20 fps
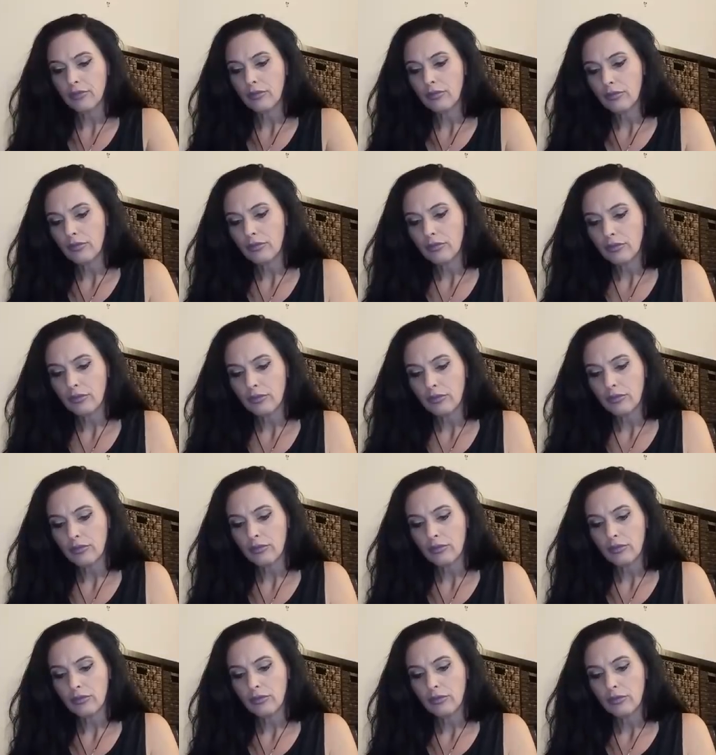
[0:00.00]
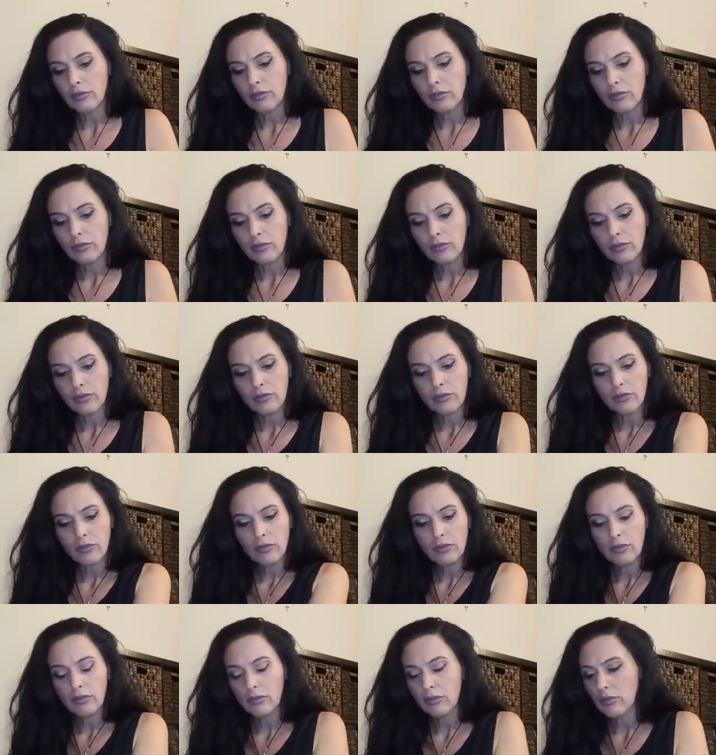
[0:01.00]

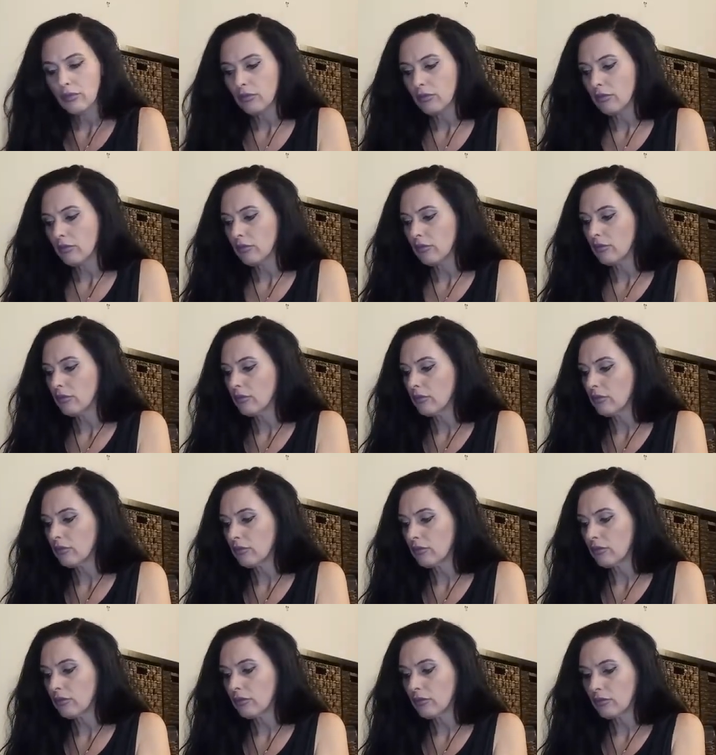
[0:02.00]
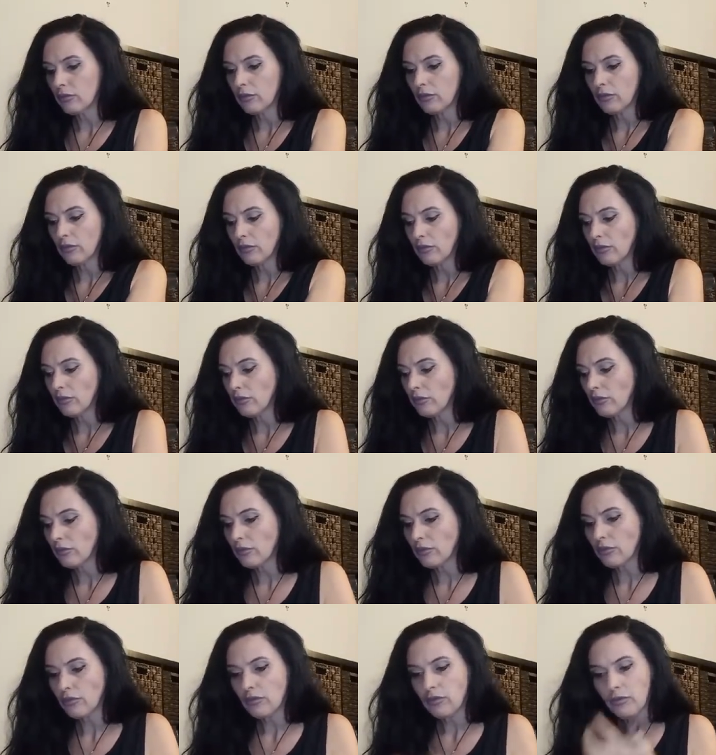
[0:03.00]

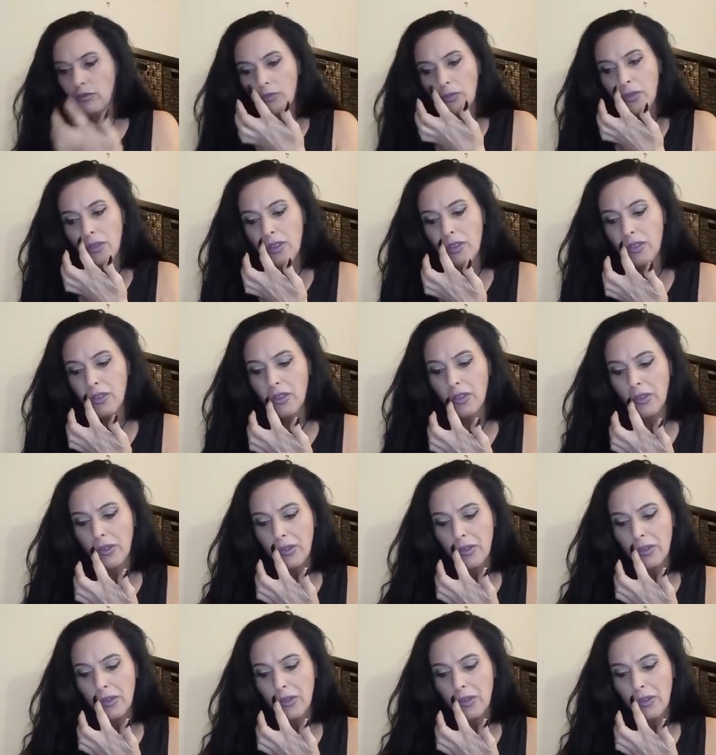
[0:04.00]
No one is speaking in this clip.